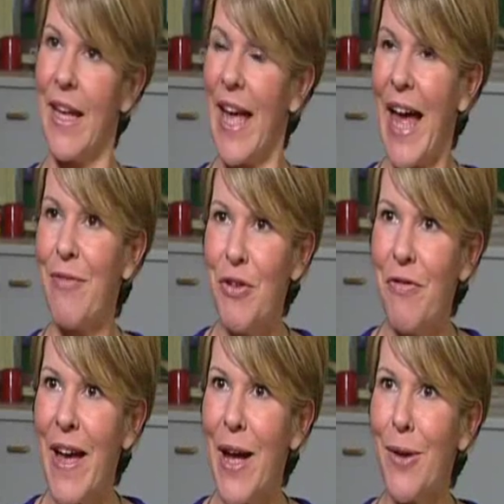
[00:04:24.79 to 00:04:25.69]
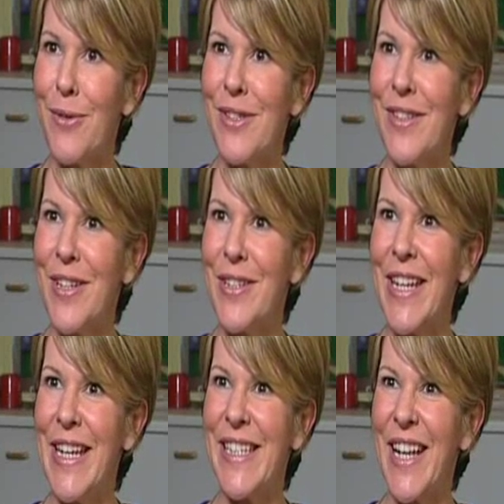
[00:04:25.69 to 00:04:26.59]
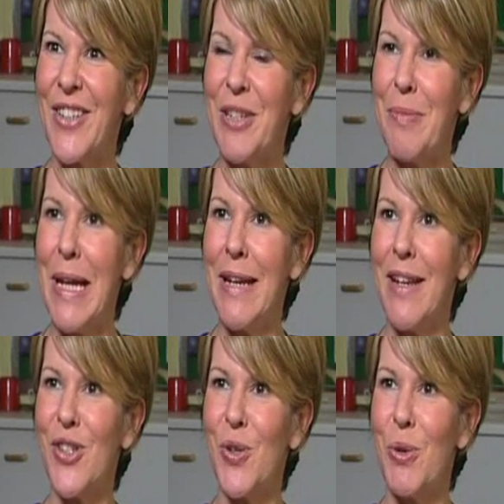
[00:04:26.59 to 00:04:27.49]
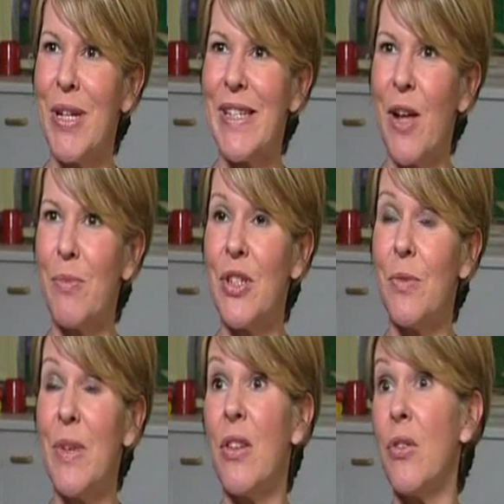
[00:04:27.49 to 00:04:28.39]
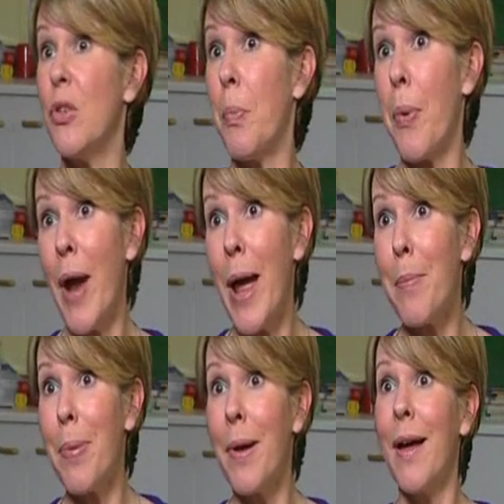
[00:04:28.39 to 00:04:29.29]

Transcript: Have you found that it's actually been a tool that's helped you with your prep